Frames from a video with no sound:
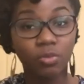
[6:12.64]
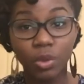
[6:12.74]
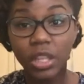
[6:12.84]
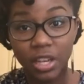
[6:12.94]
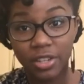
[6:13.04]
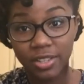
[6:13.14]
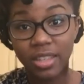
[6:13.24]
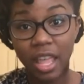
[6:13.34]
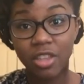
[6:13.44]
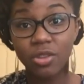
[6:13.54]
really
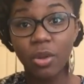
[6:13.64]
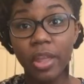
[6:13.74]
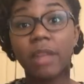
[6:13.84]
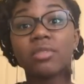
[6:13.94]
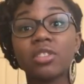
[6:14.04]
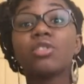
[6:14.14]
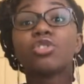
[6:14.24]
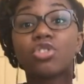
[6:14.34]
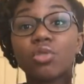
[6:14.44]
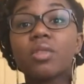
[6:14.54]
understand, that I'm still a
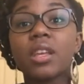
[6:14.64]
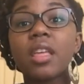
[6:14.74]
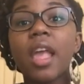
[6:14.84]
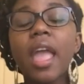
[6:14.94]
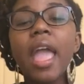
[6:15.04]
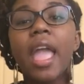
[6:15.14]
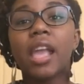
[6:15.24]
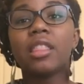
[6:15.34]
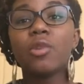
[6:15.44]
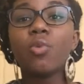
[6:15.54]
student,
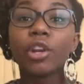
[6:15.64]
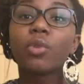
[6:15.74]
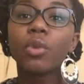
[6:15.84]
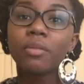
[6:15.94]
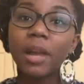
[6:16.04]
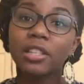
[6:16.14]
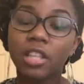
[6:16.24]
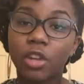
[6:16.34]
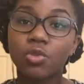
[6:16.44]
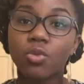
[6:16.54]
and they work with my
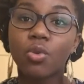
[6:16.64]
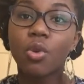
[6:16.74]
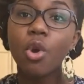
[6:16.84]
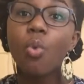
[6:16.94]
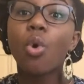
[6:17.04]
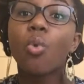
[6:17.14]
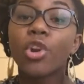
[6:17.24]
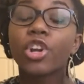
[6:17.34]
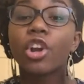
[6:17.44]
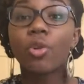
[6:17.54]
schedule, will
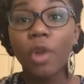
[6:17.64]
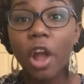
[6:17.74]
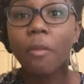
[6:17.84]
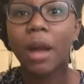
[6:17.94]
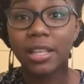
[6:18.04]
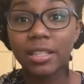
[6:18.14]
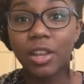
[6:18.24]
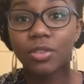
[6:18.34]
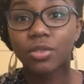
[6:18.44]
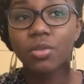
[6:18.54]
work around my
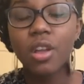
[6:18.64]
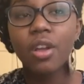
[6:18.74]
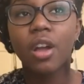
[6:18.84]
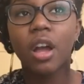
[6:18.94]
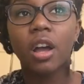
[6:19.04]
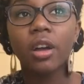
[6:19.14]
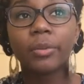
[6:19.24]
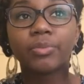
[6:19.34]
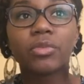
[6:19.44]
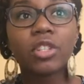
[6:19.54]
schedule.
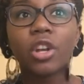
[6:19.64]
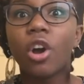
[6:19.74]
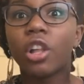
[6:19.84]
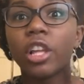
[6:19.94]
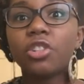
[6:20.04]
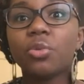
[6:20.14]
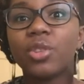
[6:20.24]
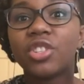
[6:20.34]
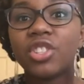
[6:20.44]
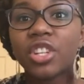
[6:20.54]
All I do
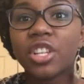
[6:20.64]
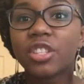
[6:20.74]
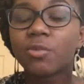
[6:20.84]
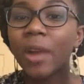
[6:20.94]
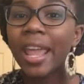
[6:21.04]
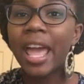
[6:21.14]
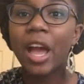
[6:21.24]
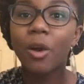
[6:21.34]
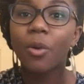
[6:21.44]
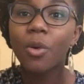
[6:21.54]
is just write
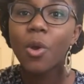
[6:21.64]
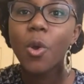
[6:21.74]
out